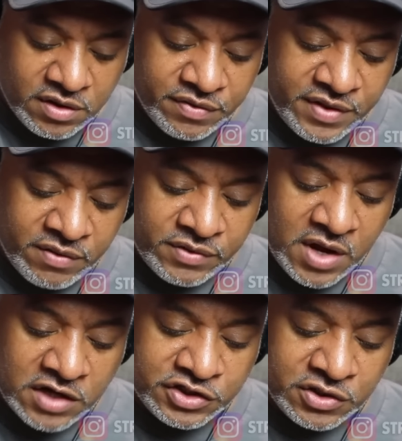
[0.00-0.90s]
Then
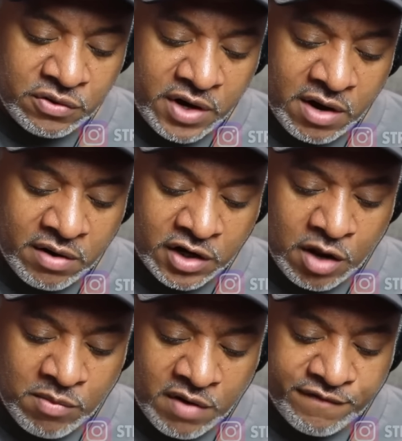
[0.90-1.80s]
I showed Eric
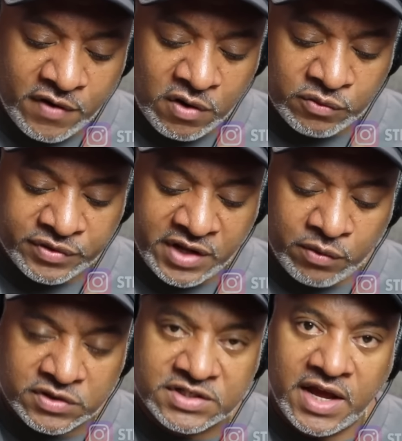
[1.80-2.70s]
on my phone what they
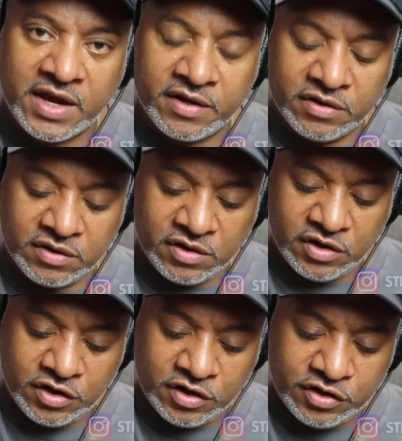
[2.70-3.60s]
were saying.
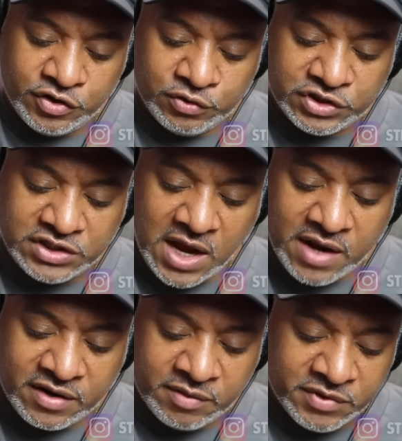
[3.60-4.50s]
You
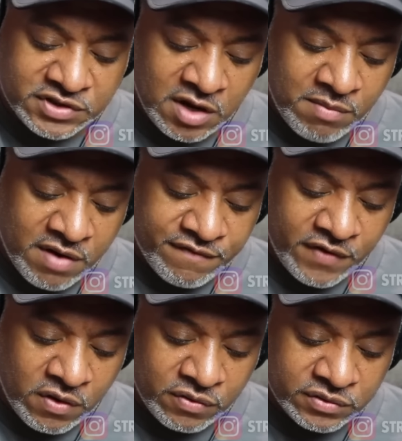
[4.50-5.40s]
shot him, it's on my
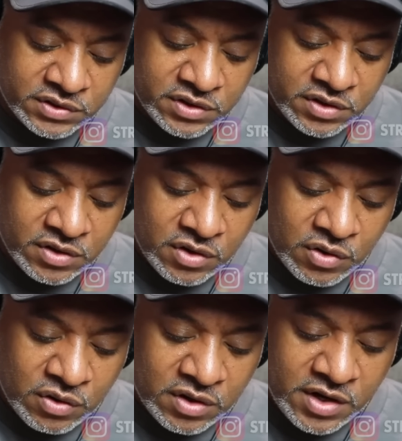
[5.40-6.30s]
phone.
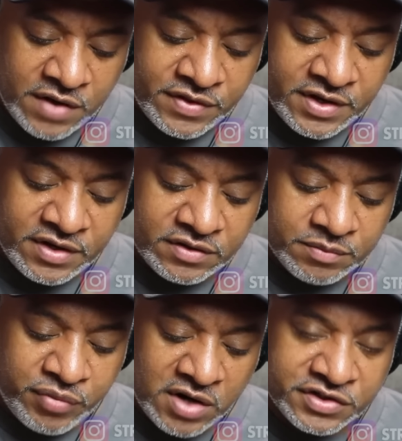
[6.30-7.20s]
And then
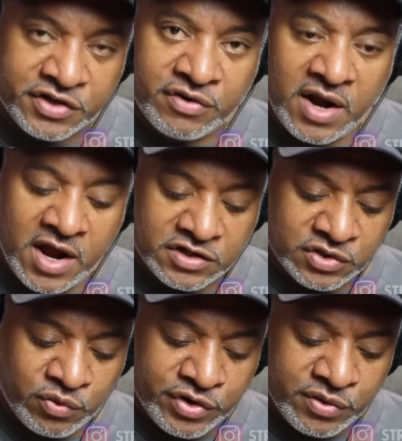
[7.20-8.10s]
prosecutor asked
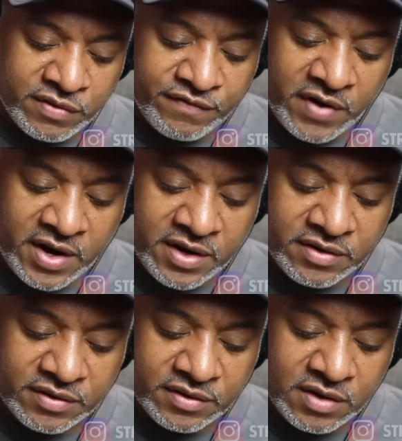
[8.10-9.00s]
her, were you
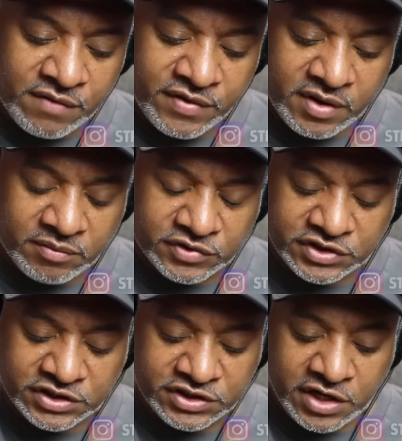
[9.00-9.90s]
afraid of him?
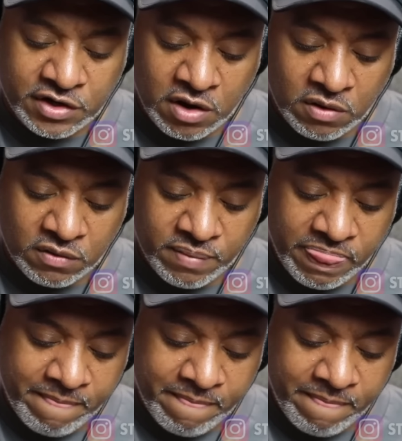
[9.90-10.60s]
She said no.